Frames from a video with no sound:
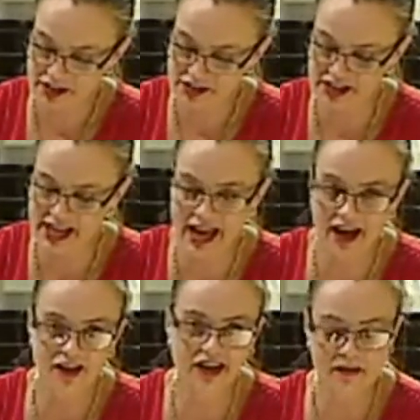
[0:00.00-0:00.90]
So
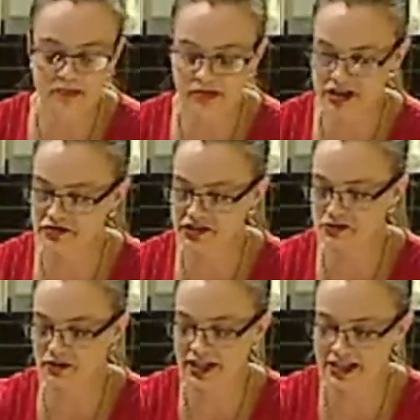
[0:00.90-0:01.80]
now our pressure
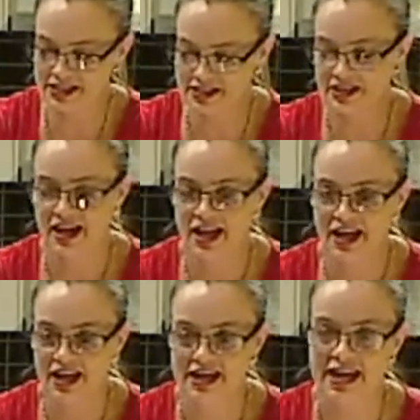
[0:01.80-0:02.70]
is released.
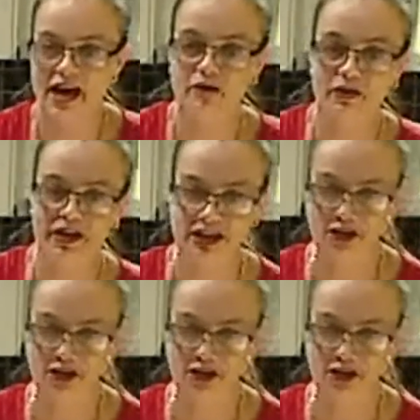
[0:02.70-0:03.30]
Now we can